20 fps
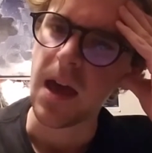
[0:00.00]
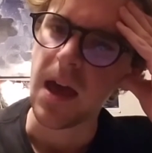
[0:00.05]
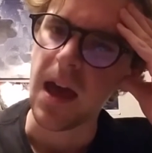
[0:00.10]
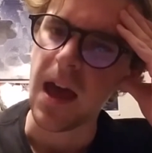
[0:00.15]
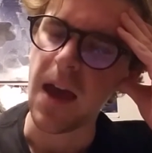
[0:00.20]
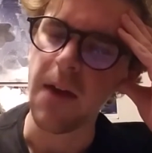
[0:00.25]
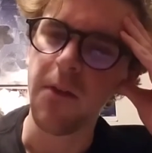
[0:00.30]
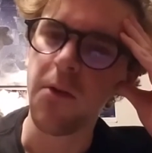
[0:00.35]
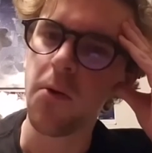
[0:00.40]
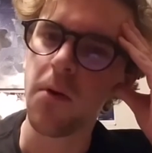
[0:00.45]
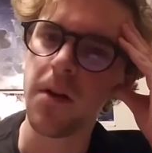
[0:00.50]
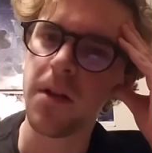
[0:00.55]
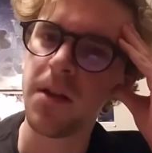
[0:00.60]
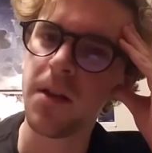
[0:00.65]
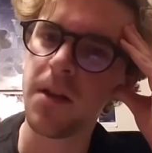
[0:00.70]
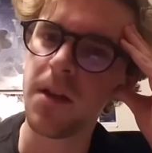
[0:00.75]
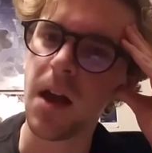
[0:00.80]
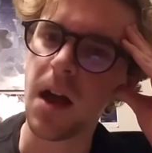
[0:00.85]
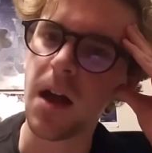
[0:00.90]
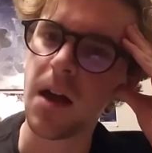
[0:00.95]

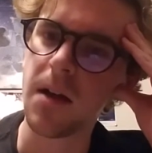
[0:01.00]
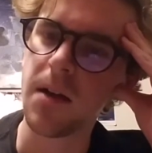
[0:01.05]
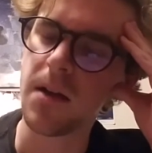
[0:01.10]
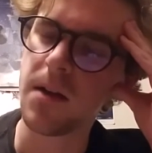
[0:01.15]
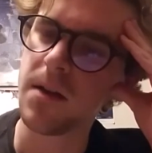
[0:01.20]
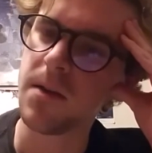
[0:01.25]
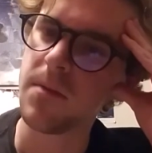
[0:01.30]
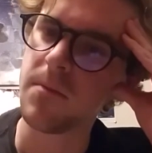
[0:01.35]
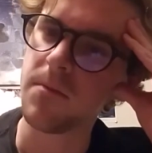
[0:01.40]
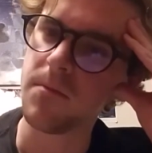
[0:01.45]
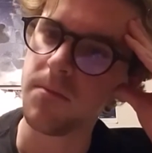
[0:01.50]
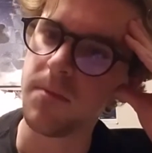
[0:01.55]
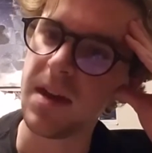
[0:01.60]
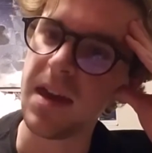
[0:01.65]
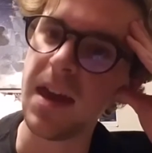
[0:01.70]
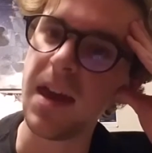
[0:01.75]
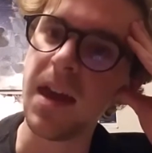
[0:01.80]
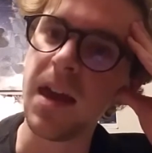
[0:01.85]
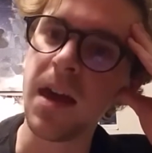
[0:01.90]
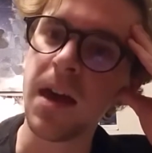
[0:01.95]
Everyone,
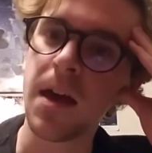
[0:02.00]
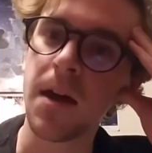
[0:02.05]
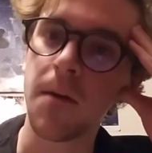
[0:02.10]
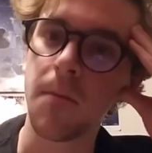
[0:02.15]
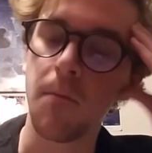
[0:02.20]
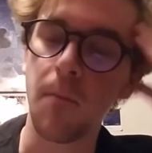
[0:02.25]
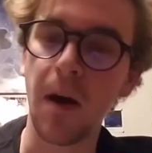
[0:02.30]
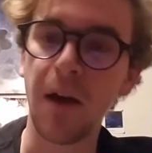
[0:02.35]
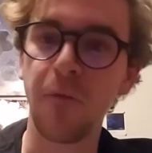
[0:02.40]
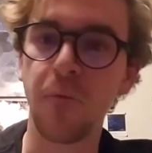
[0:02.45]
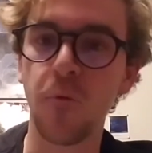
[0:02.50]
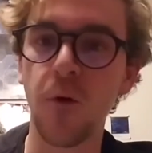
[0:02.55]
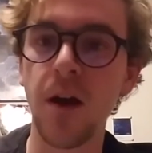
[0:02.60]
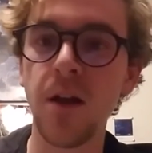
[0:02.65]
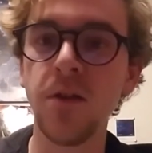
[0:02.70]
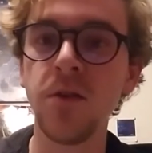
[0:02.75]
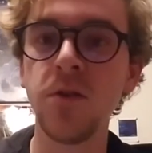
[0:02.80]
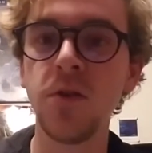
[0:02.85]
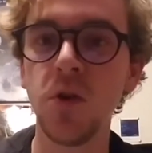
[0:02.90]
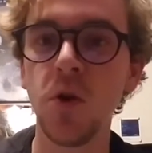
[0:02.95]
me, my
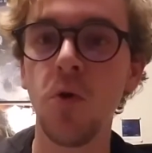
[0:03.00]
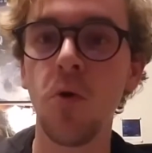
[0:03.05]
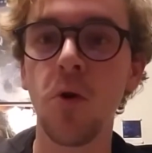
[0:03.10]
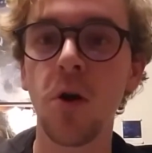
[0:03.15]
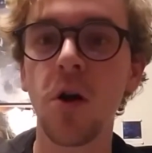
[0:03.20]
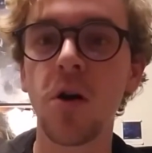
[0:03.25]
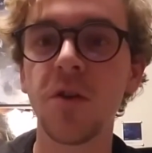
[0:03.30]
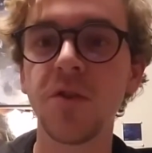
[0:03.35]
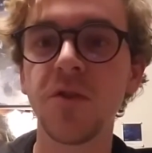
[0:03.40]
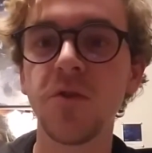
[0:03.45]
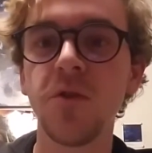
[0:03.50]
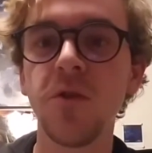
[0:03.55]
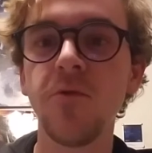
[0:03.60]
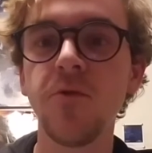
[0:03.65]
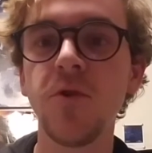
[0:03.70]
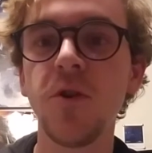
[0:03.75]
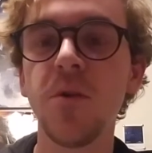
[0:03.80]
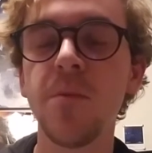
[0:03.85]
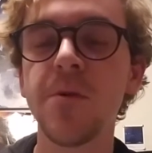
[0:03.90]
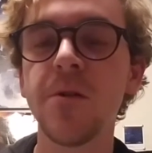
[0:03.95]
friends who are also
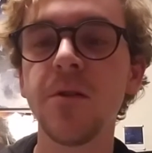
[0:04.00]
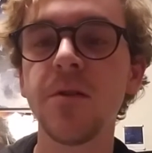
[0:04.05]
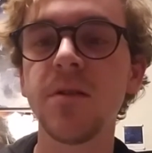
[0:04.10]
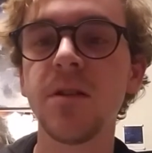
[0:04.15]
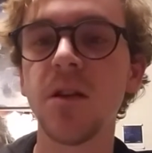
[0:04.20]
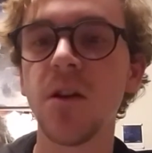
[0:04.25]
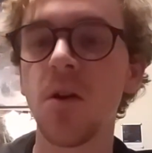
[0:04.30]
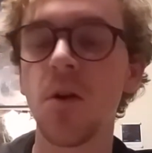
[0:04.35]
YouTubers,